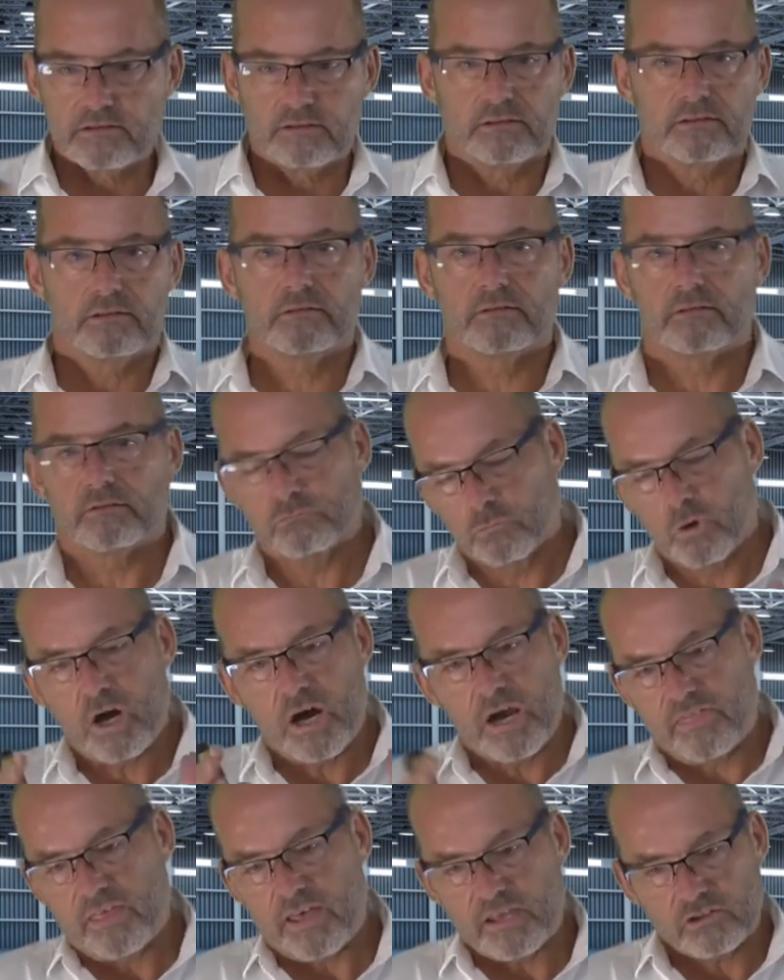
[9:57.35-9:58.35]
and
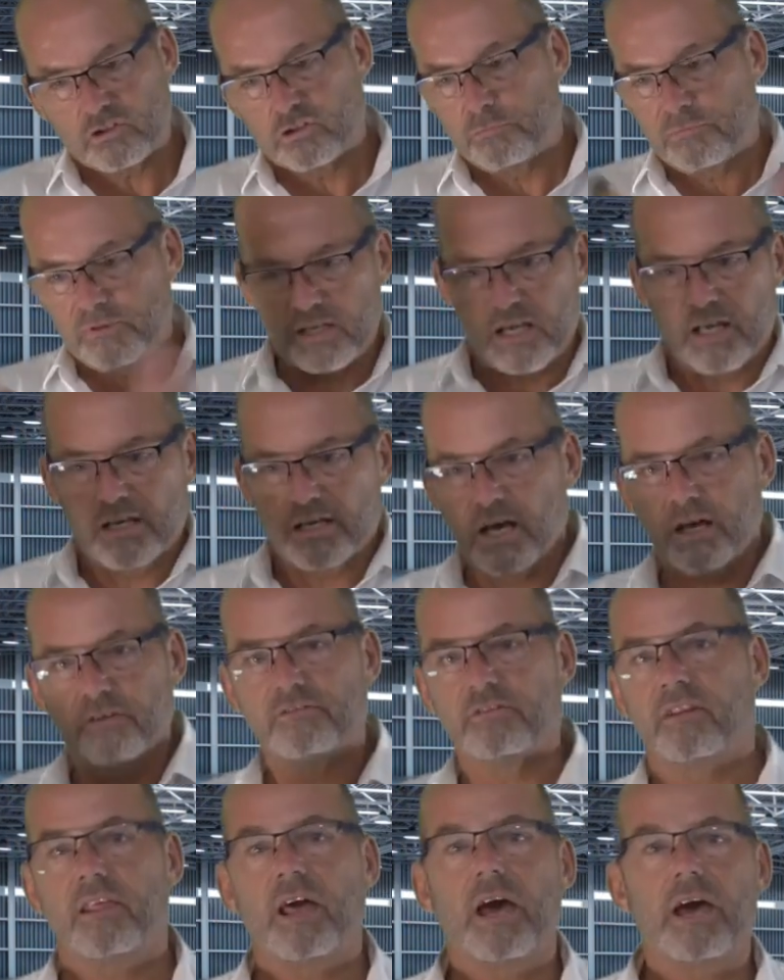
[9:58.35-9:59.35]
why that should be done
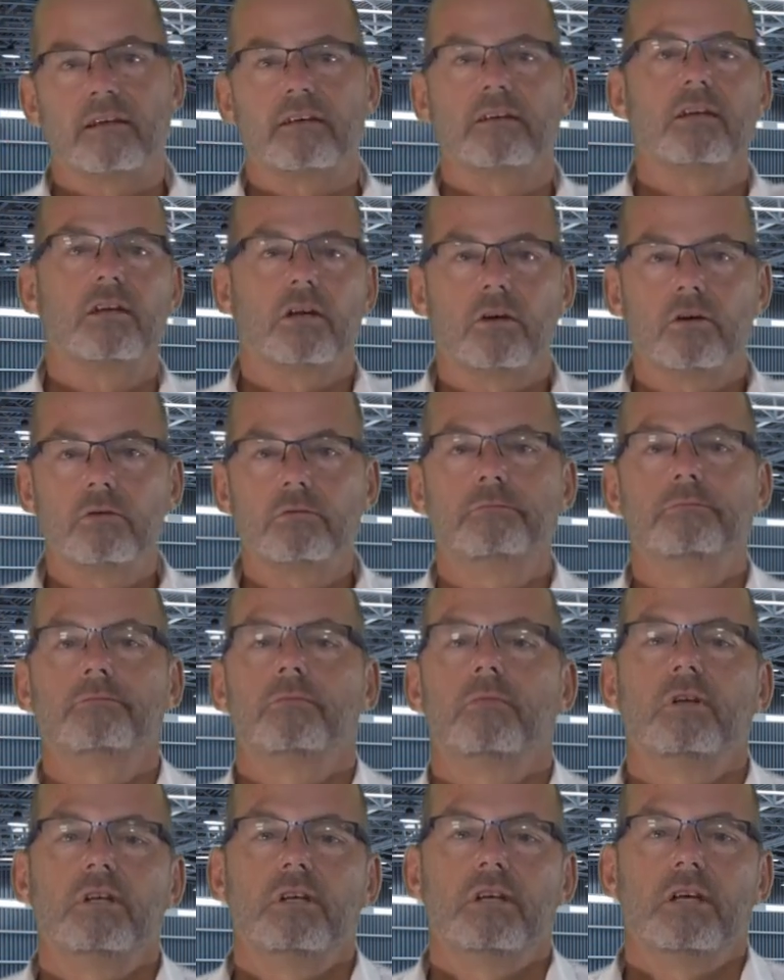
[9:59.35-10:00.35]
after that. You
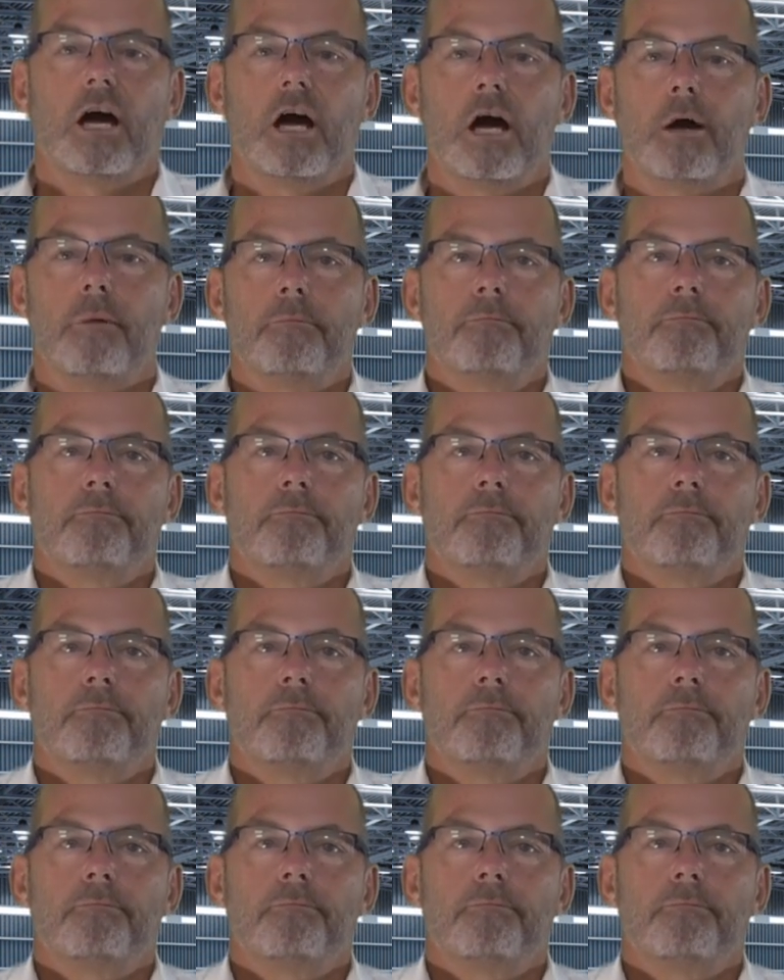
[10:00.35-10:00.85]
know,